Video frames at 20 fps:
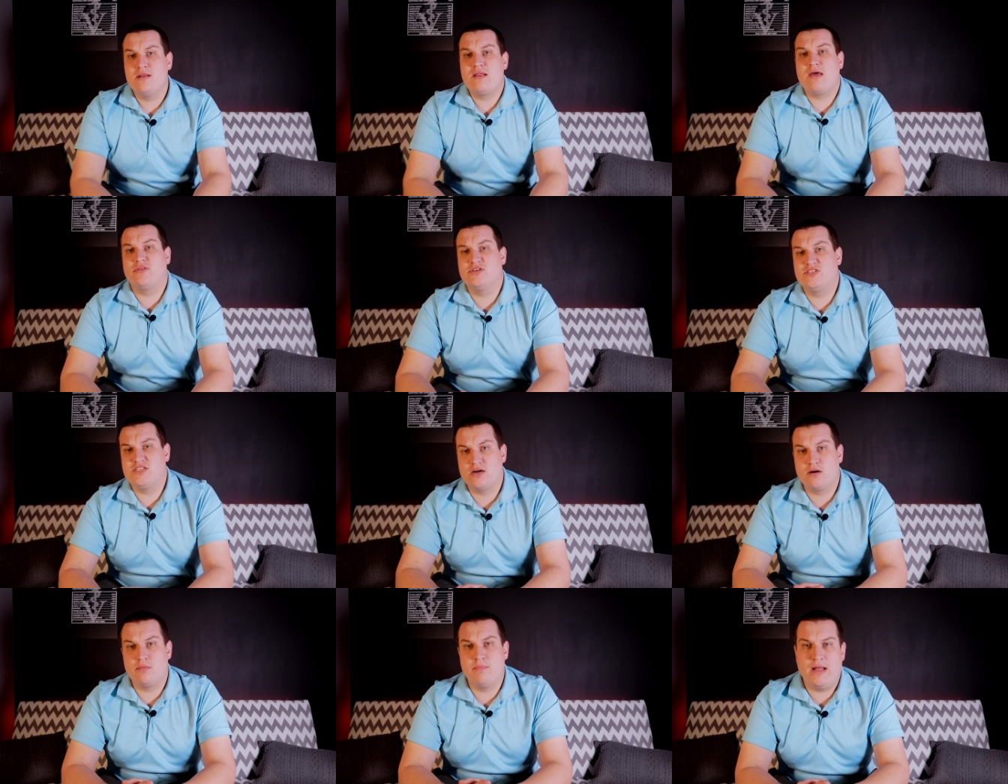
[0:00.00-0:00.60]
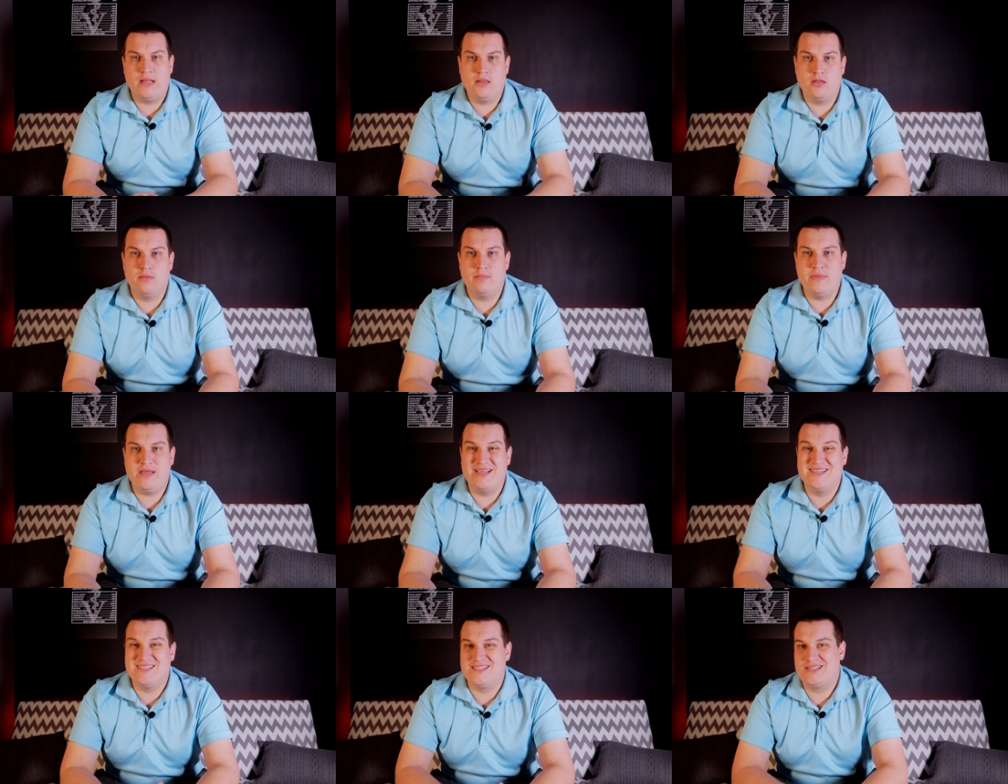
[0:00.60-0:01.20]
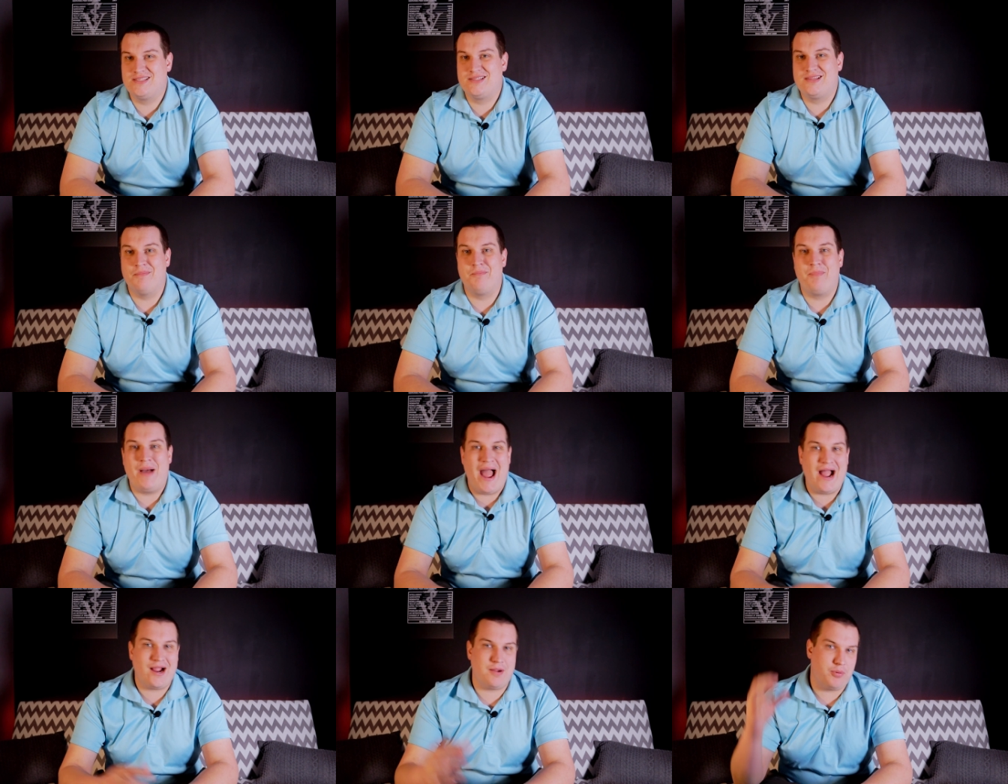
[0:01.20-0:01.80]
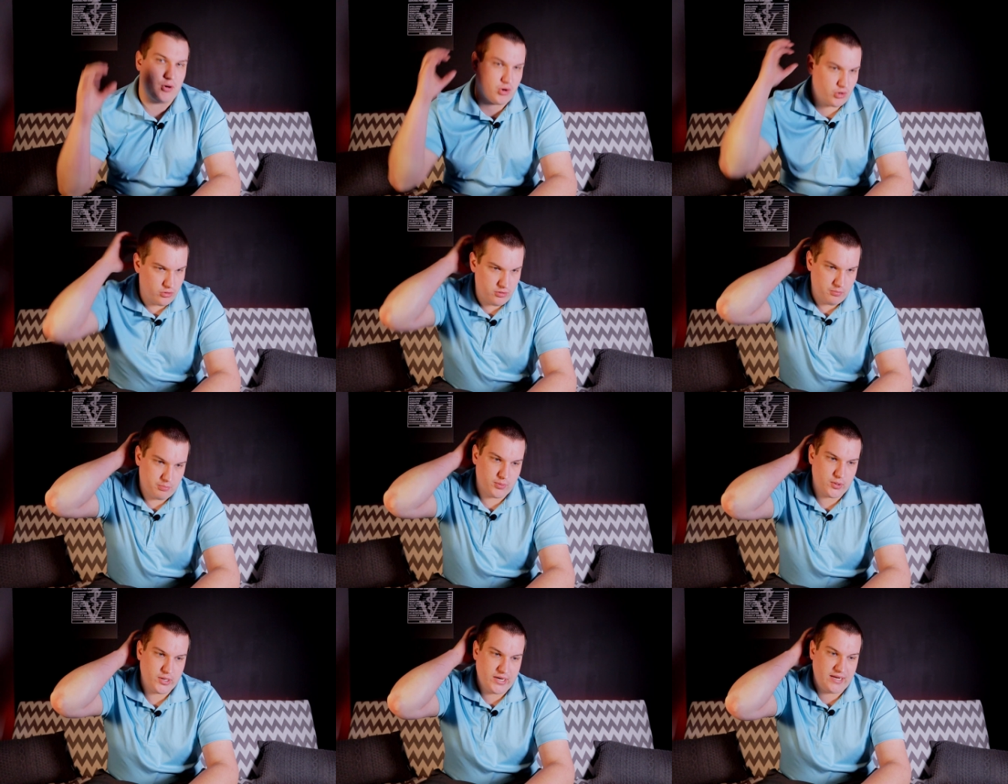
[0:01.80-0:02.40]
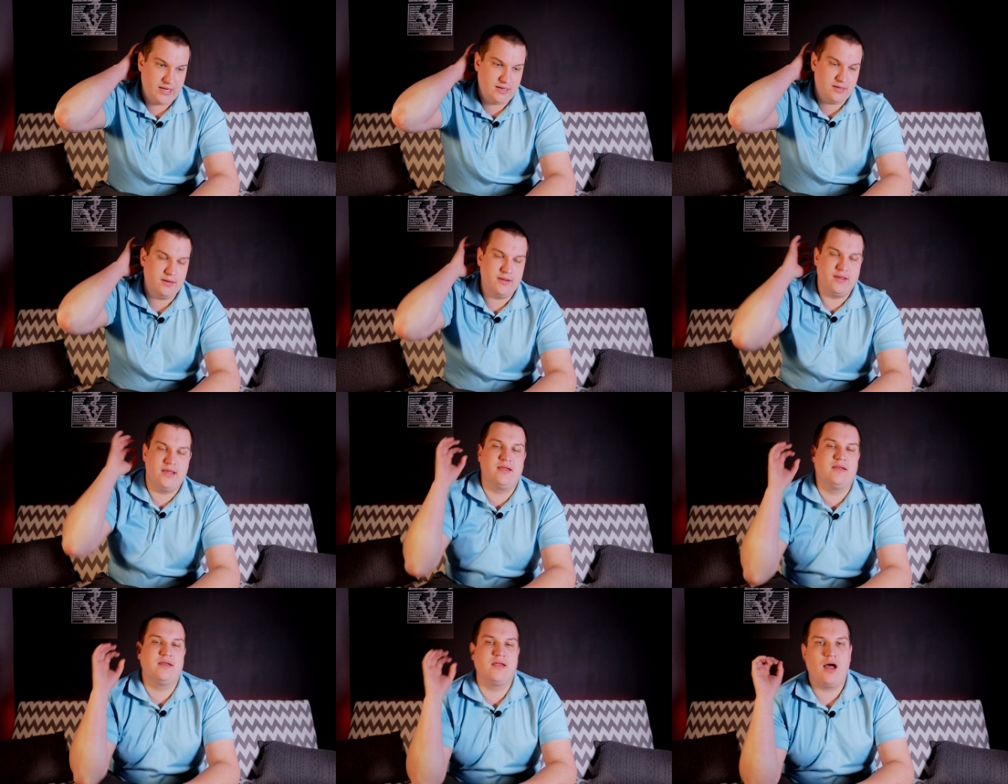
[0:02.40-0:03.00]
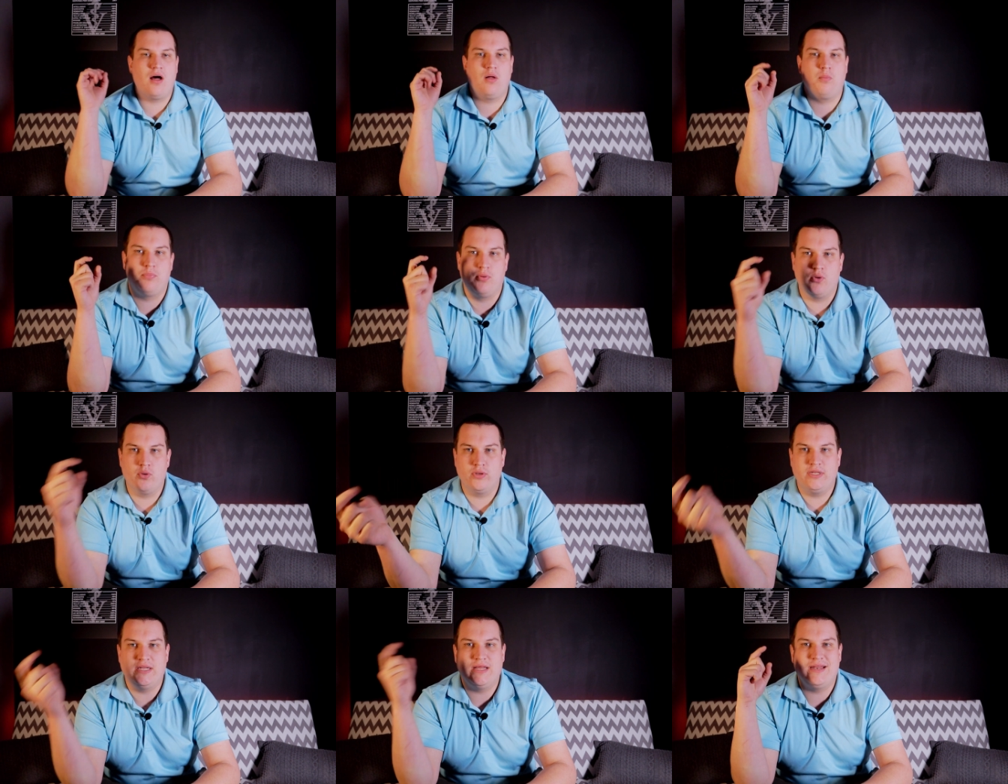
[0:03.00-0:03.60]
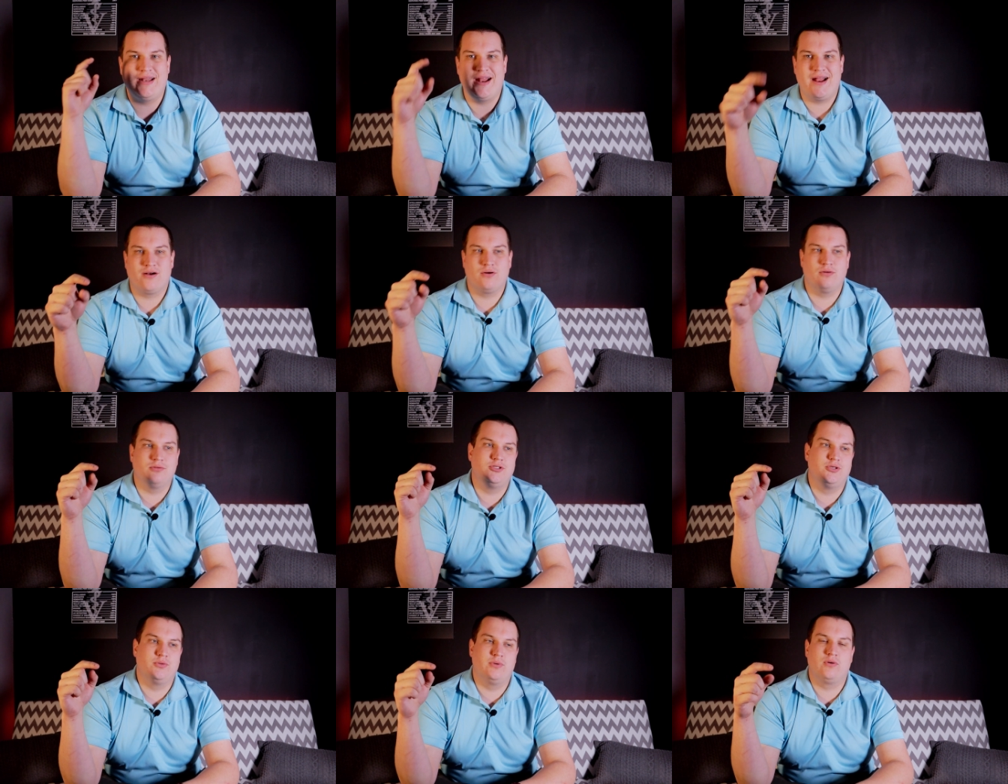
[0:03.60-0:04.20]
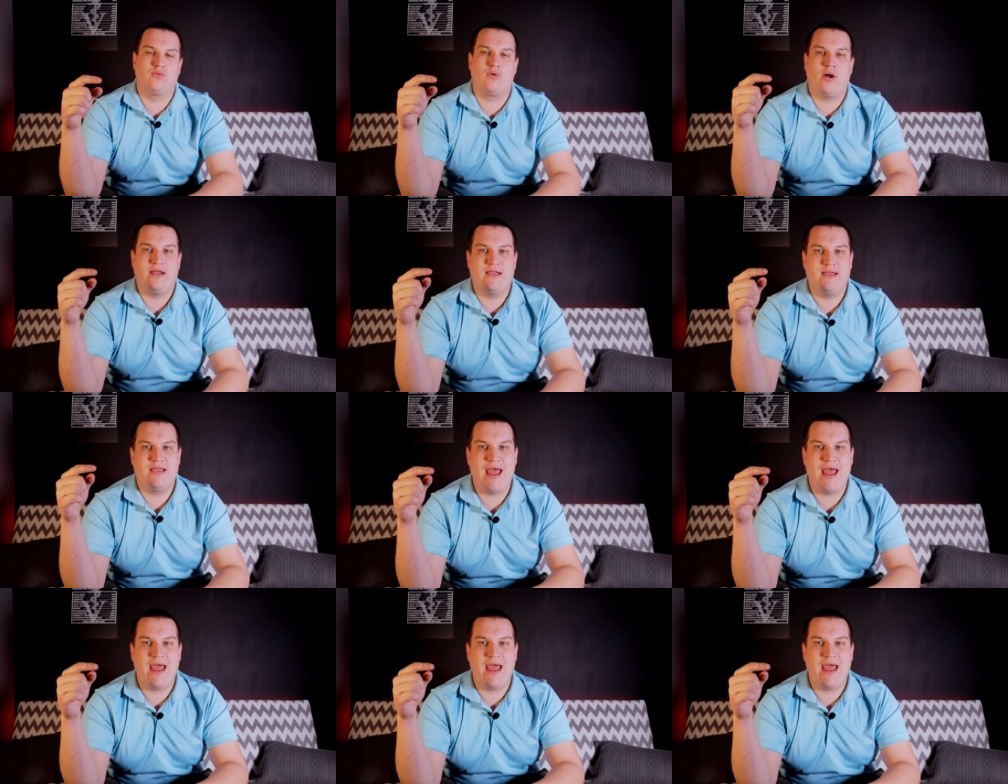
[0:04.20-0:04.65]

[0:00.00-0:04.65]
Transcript: Now the cerebellum is the back part of the brain, and I'll point an arrow to it right